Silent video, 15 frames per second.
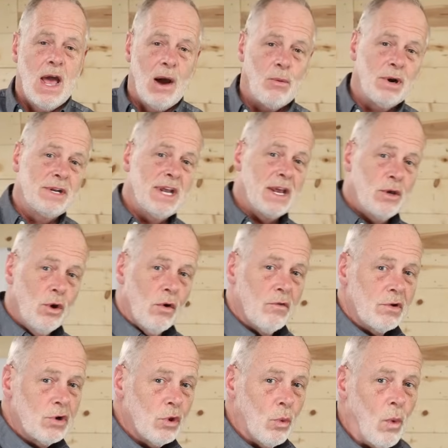I want to take you
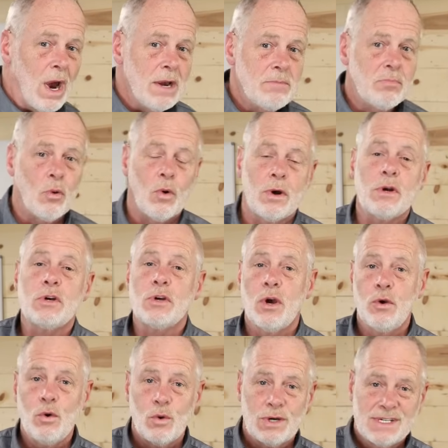over to the whiteboard to
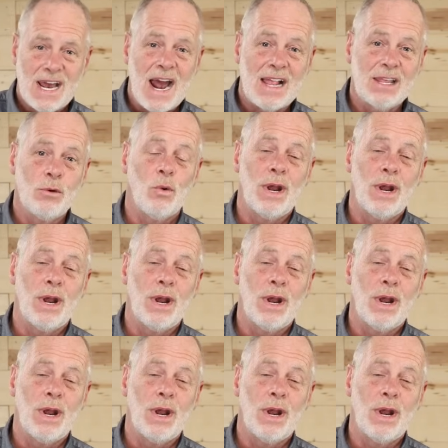show you exactly